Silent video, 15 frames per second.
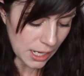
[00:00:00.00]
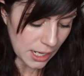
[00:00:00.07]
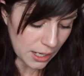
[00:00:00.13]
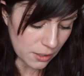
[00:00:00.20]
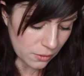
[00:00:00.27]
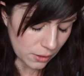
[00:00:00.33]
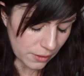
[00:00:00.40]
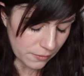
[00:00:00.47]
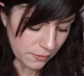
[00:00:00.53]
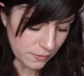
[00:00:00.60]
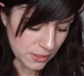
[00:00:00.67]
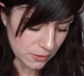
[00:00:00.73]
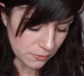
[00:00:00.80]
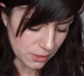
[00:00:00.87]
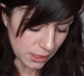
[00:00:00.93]
in your love of
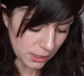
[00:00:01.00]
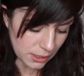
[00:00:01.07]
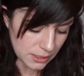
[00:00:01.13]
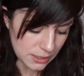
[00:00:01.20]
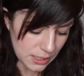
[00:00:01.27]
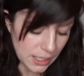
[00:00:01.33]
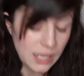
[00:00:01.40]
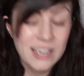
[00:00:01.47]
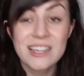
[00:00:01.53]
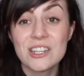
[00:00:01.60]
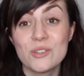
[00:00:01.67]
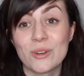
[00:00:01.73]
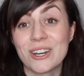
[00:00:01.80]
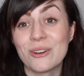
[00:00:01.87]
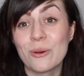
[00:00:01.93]
this ridiculous thing. Do
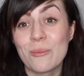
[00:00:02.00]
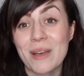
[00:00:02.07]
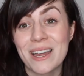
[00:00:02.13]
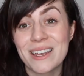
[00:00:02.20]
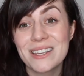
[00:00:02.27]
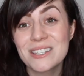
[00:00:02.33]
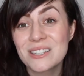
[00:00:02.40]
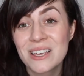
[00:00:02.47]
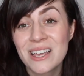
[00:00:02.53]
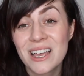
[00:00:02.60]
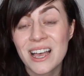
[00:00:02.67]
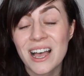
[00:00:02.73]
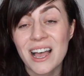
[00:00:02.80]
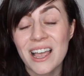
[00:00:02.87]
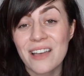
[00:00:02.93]
you want to know what mine is?
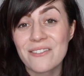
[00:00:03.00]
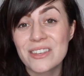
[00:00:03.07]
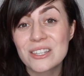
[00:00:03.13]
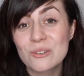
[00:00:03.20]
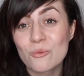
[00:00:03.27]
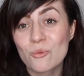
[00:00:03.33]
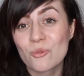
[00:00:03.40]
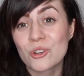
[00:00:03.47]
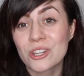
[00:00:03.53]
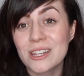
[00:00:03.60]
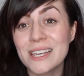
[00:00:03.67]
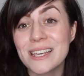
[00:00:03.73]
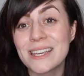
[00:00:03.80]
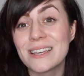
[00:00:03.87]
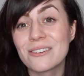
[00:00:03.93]
I have this
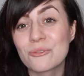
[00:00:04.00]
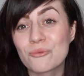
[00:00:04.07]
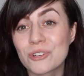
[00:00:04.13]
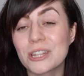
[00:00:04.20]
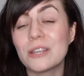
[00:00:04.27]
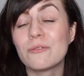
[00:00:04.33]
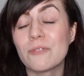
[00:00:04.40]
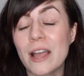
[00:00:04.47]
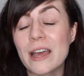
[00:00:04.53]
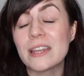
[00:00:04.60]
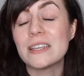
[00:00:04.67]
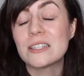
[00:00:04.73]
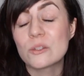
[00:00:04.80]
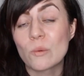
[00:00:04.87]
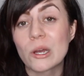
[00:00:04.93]
really, really
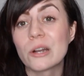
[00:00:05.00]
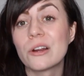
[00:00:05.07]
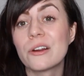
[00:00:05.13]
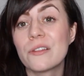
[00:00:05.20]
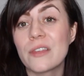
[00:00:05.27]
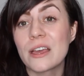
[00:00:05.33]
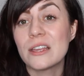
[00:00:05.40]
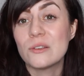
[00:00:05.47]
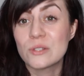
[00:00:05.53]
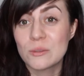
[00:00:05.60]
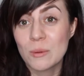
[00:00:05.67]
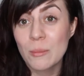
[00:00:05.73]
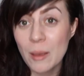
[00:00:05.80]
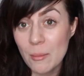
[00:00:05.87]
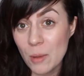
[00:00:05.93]
ratty sweater that used
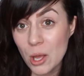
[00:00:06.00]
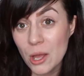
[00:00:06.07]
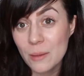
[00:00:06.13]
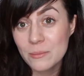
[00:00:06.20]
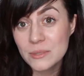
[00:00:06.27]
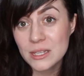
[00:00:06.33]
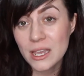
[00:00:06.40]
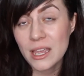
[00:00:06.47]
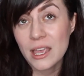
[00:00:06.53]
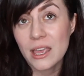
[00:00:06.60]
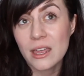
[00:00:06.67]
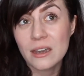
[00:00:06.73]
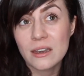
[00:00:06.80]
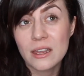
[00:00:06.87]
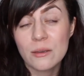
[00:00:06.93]
to be my mom's,
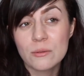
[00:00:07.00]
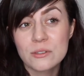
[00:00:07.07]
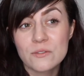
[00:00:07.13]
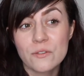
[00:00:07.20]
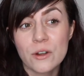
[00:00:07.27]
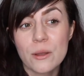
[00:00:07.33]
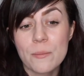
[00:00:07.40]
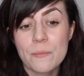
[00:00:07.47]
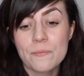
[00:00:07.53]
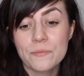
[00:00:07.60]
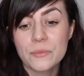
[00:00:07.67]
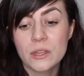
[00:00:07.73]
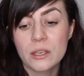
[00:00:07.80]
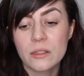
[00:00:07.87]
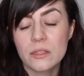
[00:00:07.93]
and it was from
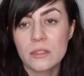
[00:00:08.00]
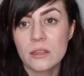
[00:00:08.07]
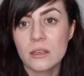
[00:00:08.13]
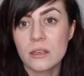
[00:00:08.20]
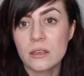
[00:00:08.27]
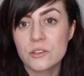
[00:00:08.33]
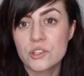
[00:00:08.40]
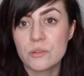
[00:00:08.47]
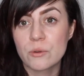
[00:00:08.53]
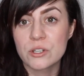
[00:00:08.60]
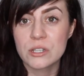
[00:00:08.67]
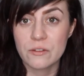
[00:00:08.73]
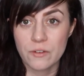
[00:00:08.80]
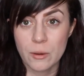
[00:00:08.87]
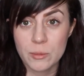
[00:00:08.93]
she
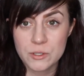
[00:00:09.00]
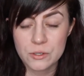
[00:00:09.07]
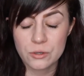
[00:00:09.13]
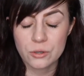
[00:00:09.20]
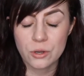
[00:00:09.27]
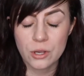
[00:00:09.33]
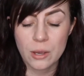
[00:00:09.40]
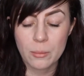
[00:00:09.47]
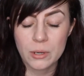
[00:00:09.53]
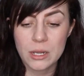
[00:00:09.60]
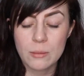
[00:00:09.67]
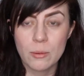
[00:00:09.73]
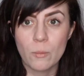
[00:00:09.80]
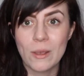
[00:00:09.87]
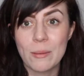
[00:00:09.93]
works at a pharmaceutical
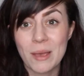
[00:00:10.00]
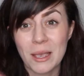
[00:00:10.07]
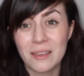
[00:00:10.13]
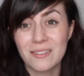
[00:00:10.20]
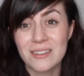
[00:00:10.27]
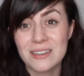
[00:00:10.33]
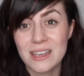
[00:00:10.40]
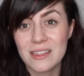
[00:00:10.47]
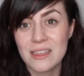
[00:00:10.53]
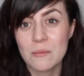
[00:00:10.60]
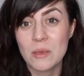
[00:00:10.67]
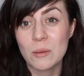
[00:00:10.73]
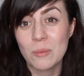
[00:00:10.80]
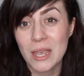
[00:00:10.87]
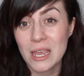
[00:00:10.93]
company, but way back in the day they
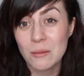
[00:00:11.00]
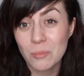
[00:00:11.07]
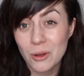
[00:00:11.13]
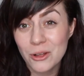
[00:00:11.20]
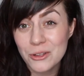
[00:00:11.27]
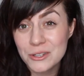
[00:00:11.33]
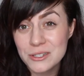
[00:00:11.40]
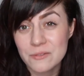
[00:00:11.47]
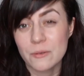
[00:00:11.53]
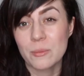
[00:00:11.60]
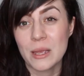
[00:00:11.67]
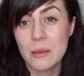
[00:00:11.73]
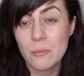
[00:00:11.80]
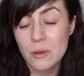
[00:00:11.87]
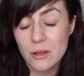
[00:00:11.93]
made paintballs for
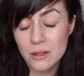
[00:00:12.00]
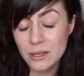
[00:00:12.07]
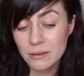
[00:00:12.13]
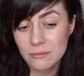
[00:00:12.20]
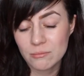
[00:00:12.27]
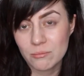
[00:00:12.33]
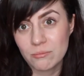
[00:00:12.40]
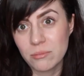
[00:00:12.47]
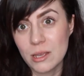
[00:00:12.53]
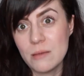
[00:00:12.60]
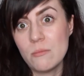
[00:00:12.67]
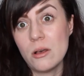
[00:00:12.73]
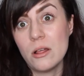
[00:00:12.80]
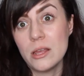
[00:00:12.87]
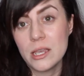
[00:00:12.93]

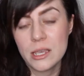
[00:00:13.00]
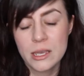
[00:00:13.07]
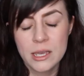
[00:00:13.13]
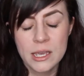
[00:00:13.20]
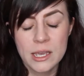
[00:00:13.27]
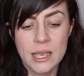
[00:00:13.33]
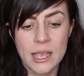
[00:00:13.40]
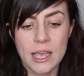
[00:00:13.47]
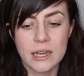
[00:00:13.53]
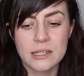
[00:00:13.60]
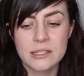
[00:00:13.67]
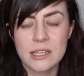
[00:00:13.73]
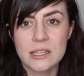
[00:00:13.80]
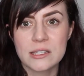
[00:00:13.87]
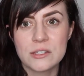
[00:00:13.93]
paintballing, and
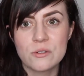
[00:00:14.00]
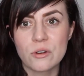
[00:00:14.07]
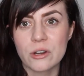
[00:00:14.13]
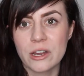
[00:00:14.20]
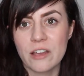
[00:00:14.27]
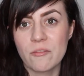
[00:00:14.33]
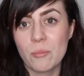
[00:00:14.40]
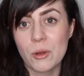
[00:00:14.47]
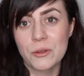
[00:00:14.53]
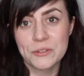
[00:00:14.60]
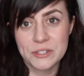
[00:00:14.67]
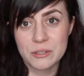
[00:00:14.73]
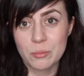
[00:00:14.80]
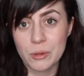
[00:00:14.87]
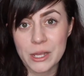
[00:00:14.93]
it says you gotta have
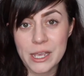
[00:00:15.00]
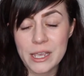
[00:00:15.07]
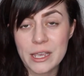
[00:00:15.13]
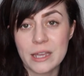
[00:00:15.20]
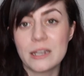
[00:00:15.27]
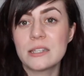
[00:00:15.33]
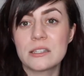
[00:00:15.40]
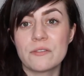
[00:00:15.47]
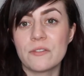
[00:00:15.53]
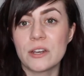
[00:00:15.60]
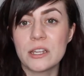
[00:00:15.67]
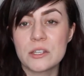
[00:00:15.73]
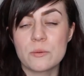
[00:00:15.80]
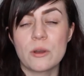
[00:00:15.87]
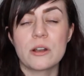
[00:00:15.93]
balls to play, and it's the
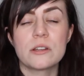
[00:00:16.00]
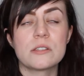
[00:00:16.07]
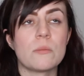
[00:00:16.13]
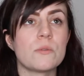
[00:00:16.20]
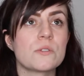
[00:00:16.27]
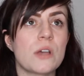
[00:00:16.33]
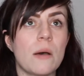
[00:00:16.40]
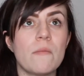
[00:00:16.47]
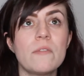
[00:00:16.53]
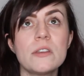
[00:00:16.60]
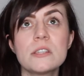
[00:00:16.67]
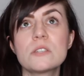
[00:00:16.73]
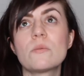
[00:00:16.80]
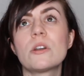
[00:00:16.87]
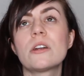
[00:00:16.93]
funniest sweater. It's the most
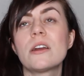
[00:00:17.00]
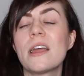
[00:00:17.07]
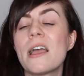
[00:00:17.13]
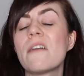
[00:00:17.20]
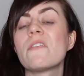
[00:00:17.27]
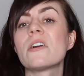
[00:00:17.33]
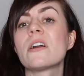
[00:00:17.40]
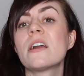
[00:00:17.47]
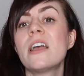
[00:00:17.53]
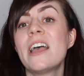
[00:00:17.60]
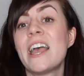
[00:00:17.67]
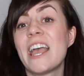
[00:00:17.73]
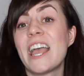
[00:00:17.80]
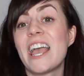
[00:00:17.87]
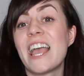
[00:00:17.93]
comfiest sweater ever,
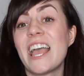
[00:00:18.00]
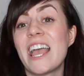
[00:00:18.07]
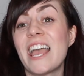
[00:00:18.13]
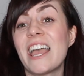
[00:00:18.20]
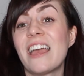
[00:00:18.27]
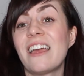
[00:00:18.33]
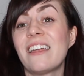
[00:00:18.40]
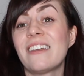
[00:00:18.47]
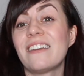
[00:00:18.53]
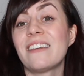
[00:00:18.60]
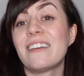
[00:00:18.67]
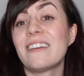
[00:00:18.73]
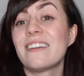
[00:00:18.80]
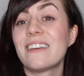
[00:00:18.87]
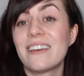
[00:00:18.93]

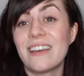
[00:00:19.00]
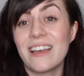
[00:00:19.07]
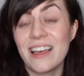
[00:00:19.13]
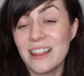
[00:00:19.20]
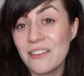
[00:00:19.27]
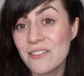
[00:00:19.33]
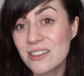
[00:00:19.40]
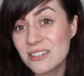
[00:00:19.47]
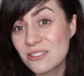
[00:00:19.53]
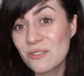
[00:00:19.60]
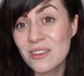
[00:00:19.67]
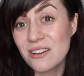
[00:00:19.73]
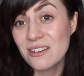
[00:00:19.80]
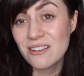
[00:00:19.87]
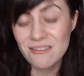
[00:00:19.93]
and I love it. So
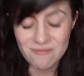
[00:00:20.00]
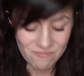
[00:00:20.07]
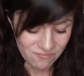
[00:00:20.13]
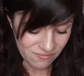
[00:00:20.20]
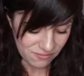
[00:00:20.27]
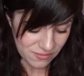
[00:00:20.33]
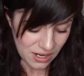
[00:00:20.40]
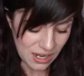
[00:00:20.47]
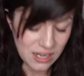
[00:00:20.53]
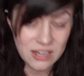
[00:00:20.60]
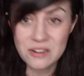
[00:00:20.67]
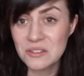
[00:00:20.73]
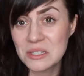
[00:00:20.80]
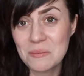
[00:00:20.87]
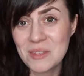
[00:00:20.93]
there you go. Now you
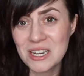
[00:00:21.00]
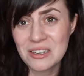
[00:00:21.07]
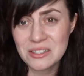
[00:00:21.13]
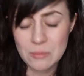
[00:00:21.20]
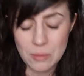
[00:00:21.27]
know something else